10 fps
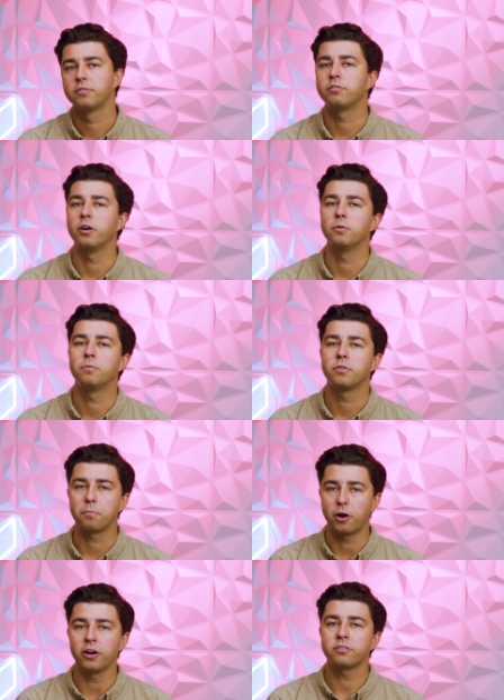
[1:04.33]
So the
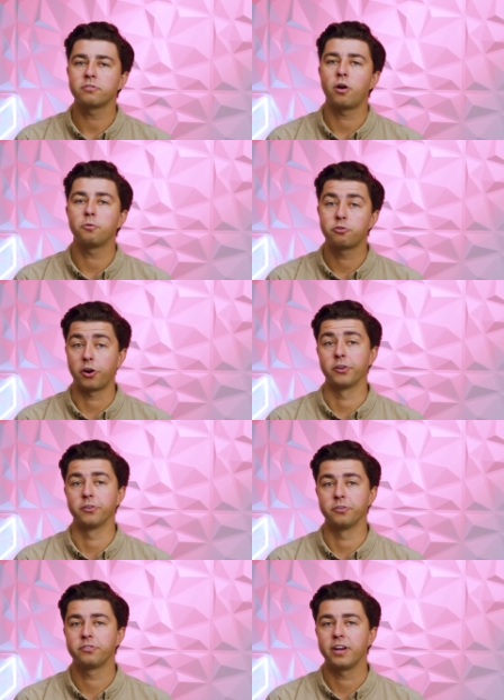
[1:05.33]
product is called Chart
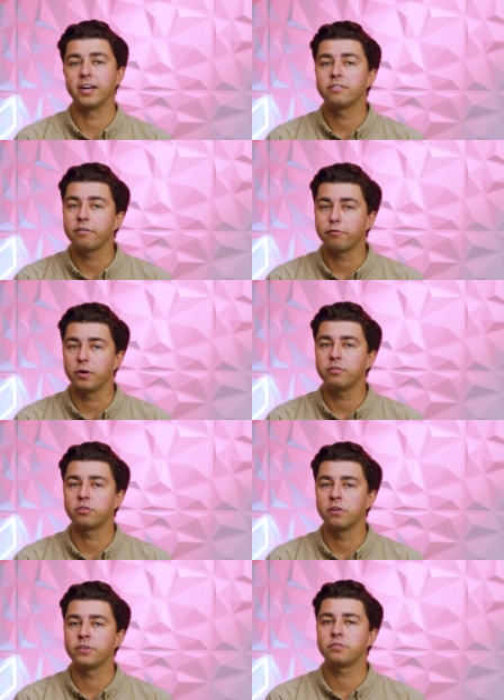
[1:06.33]
Alerts, and it's a free
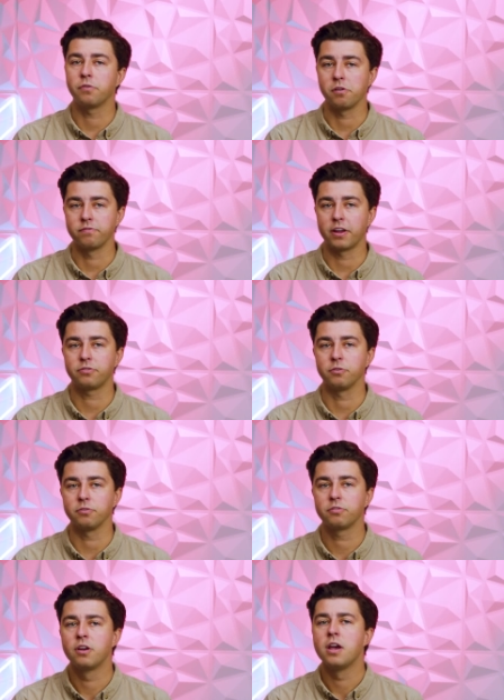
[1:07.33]
service for
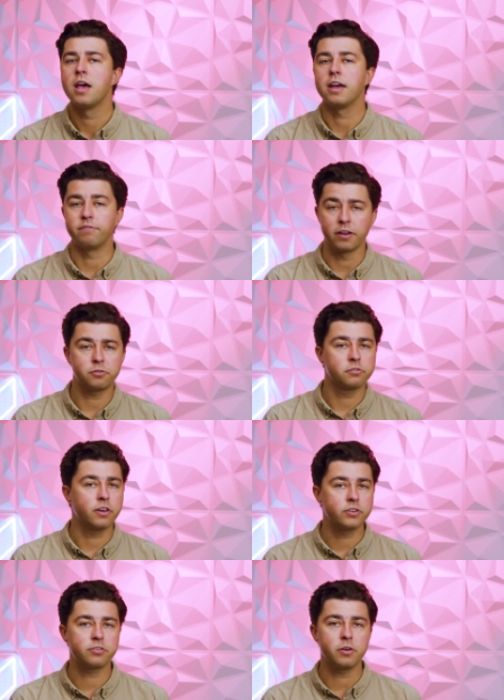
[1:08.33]
investors. Investors
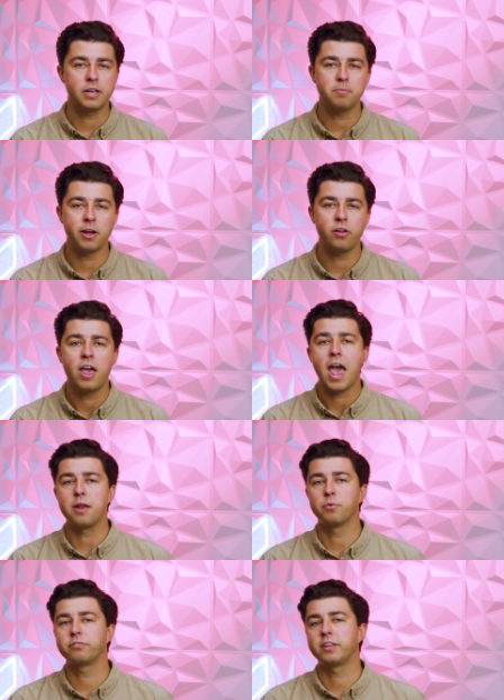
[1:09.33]
give us their email
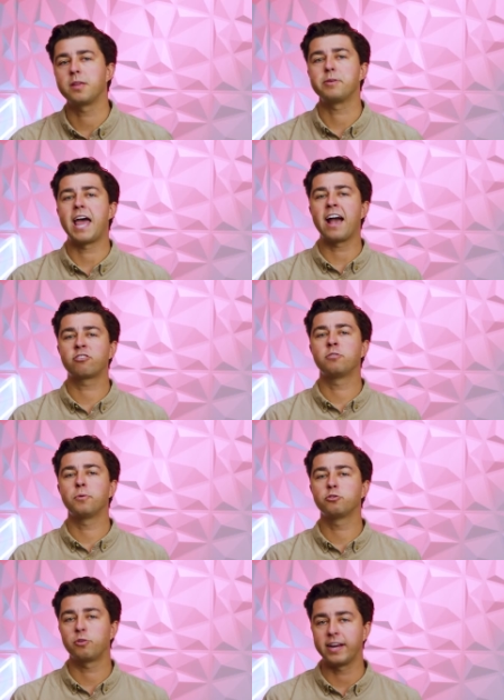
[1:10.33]
and we'll send them an
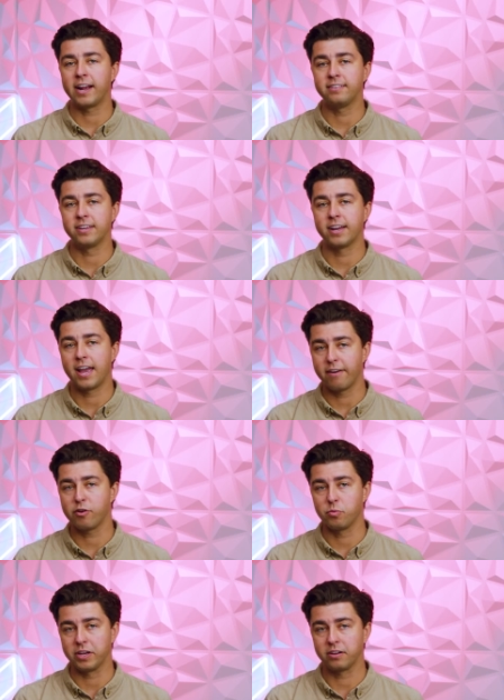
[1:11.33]
actionable trade idea
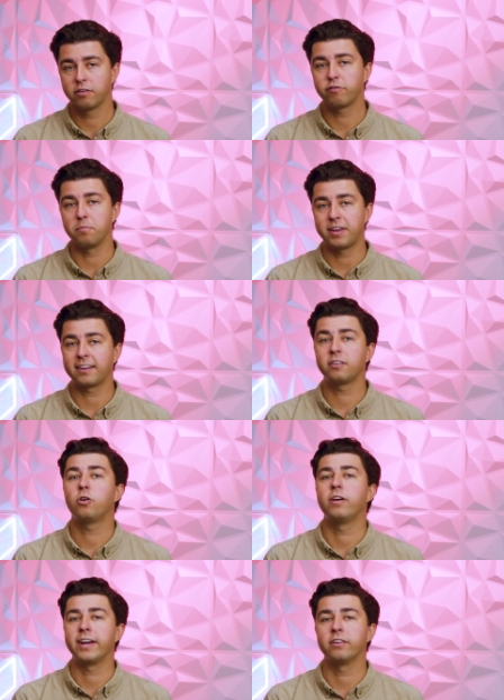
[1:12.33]
every week from
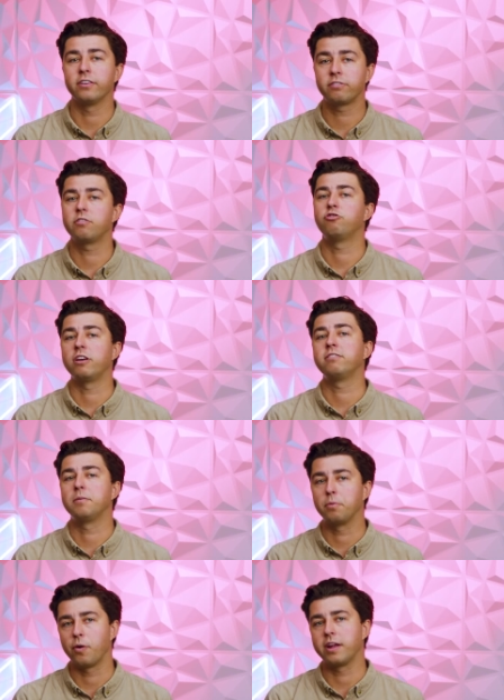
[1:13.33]
technical analyst JC
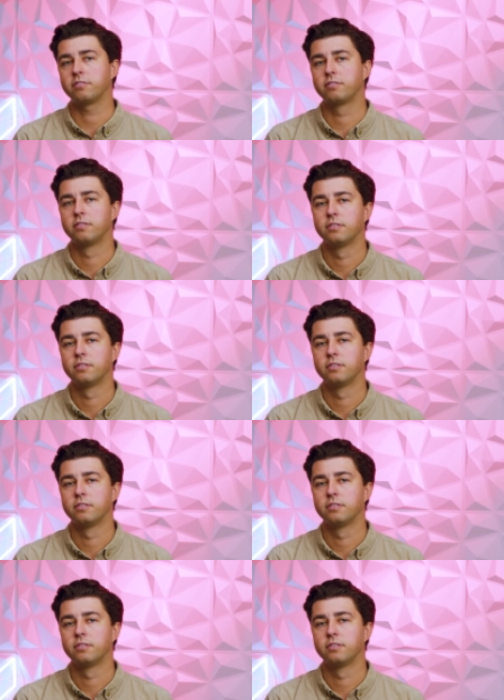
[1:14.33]
Peretz.